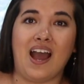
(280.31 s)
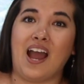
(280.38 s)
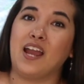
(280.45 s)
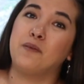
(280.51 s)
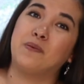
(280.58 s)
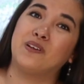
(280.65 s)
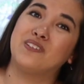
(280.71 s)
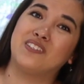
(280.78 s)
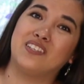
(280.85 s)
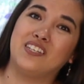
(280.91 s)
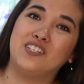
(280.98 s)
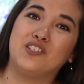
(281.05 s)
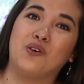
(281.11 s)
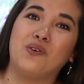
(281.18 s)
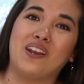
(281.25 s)
I
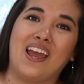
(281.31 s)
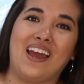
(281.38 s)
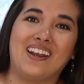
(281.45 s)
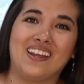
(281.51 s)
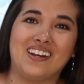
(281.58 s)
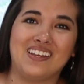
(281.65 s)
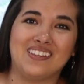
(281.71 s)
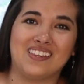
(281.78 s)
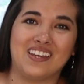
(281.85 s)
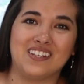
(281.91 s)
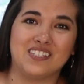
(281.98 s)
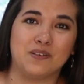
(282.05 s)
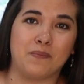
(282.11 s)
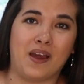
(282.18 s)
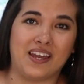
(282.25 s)
personally don't add
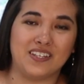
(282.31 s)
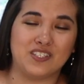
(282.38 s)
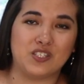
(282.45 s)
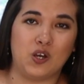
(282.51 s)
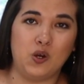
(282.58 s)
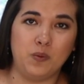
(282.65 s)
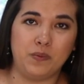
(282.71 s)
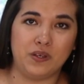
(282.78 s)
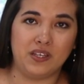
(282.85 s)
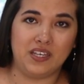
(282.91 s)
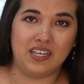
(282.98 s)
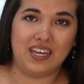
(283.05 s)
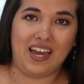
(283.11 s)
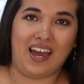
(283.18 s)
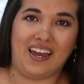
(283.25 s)
anything to my soap.
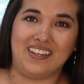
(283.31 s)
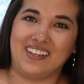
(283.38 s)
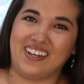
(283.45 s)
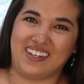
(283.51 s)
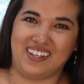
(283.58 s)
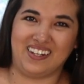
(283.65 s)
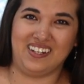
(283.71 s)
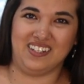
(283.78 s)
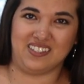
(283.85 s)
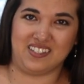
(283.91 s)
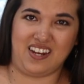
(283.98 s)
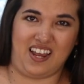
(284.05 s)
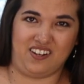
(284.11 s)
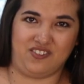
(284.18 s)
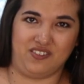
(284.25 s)
I like it in its
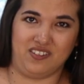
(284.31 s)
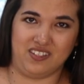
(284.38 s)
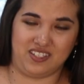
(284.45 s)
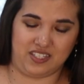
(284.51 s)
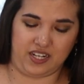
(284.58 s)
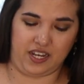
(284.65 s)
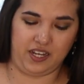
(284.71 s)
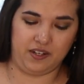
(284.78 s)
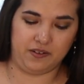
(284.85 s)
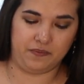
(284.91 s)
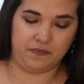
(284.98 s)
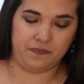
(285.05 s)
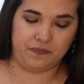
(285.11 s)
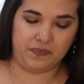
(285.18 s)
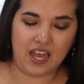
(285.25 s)
natural state.
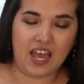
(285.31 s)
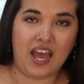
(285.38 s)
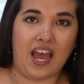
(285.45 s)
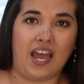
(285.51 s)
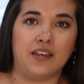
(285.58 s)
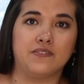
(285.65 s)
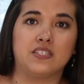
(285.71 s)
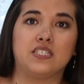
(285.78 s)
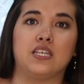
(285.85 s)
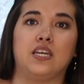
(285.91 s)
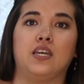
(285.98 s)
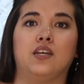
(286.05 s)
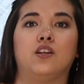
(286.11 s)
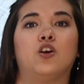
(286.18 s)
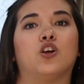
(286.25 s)
I've
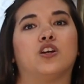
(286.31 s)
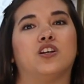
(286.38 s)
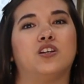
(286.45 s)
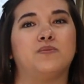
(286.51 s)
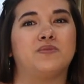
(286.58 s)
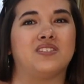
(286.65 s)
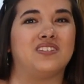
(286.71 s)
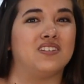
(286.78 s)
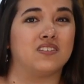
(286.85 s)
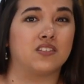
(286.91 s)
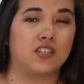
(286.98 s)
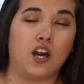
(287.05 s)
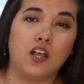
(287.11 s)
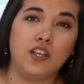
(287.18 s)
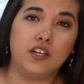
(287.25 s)
seen herbs
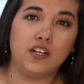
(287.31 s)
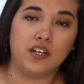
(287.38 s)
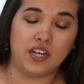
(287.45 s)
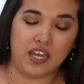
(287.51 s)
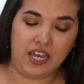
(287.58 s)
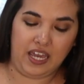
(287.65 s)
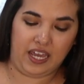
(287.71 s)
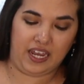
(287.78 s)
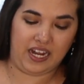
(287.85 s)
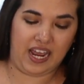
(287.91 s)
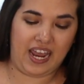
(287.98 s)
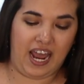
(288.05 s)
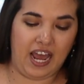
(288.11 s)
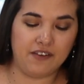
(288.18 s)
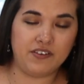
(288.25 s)
discolor, and
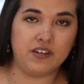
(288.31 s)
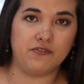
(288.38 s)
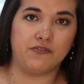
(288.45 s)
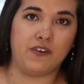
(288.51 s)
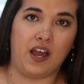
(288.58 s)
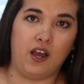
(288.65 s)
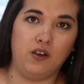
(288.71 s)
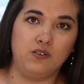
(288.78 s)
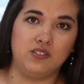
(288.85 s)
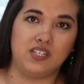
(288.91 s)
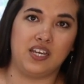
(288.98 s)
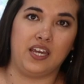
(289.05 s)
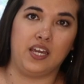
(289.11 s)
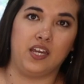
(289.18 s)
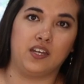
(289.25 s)
I haven't
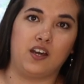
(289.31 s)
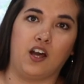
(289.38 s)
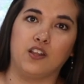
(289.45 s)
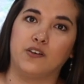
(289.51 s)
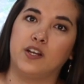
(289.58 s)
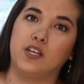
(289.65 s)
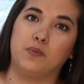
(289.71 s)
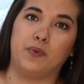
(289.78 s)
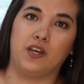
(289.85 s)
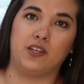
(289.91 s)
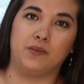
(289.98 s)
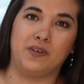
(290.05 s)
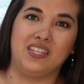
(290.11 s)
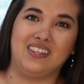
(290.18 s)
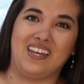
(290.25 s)
found a coloring
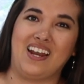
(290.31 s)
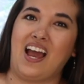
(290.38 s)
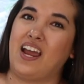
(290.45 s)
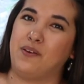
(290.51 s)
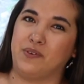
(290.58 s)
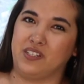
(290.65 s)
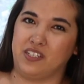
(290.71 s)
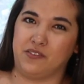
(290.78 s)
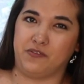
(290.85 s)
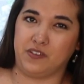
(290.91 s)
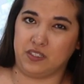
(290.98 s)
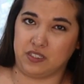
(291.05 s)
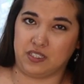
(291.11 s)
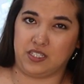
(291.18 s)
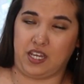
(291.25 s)
pigment that I really
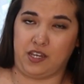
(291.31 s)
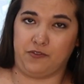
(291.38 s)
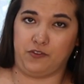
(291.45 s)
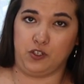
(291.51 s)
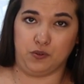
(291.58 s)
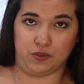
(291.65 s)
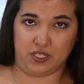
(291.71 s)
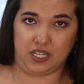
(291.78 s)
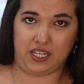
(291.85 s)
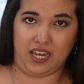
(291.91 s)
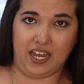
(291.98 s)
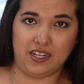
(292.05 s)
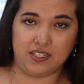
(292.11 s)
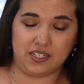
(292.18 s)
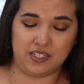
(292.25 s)
feel safe using
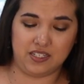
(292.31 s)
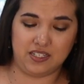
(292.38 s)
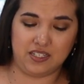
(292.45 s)
yet.